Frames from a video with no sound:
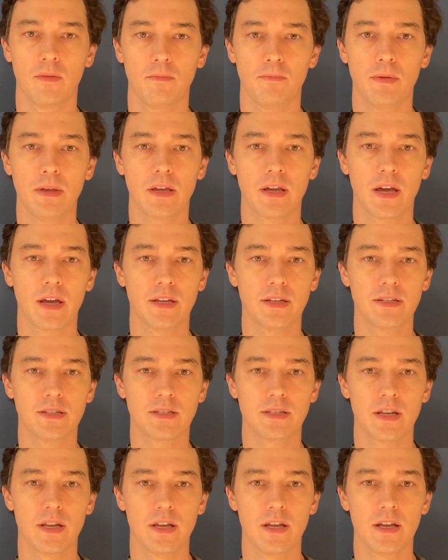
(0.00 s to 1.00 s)

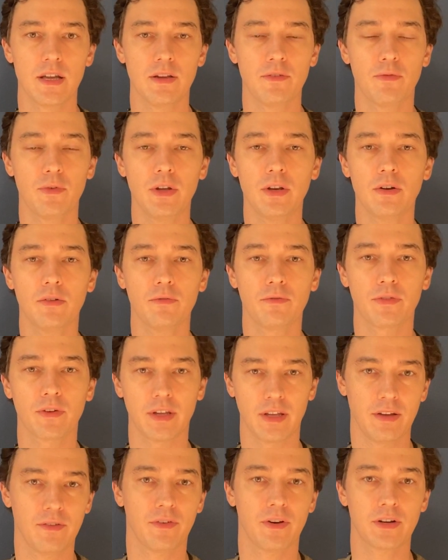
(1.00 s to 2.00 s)
Because if we don't
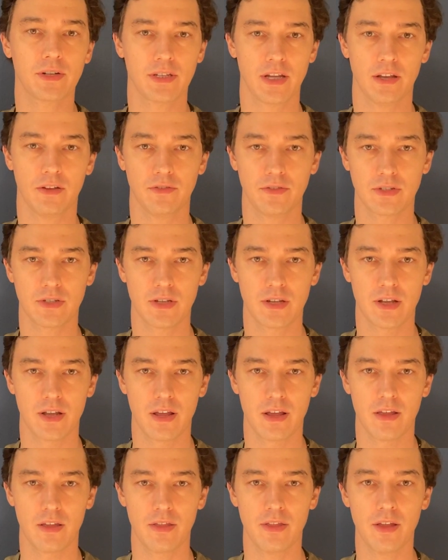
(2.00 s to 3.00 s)
forgive ourselves,
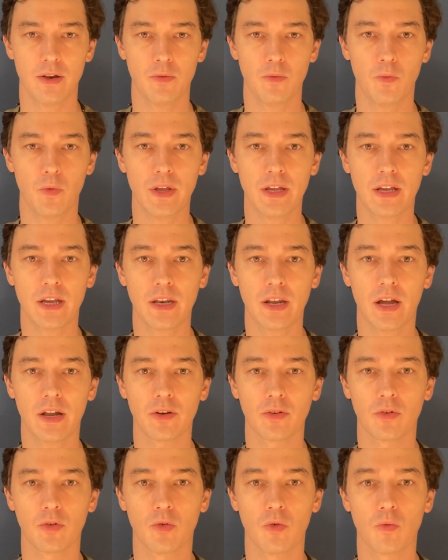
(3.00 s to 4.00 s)
then we
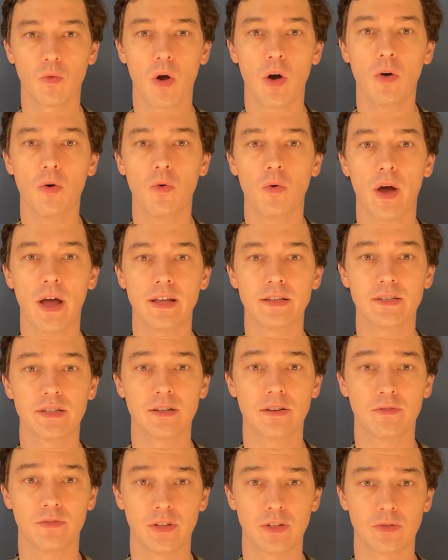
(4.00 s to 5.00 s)
cannot grow as
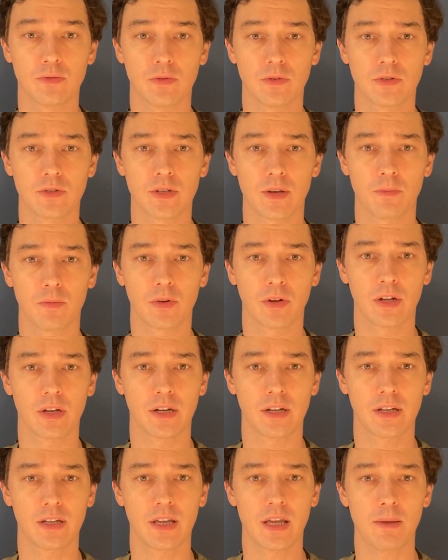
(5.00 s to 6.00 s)
individuals, and we're going
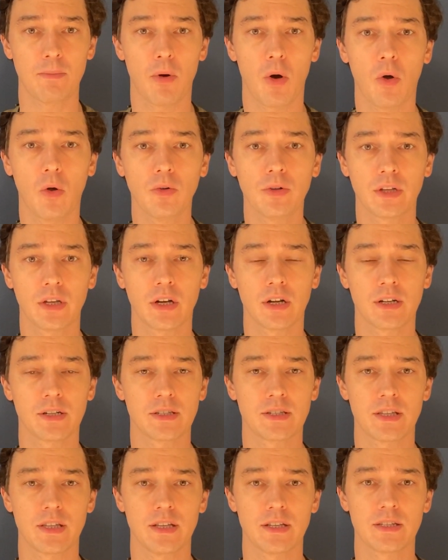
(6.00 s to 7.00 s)
to keep holding on
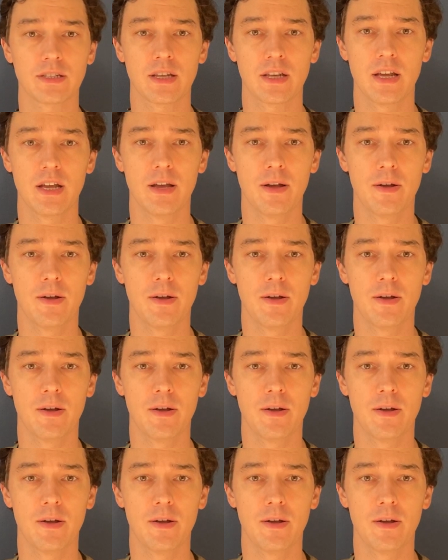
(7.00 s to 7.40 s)
to these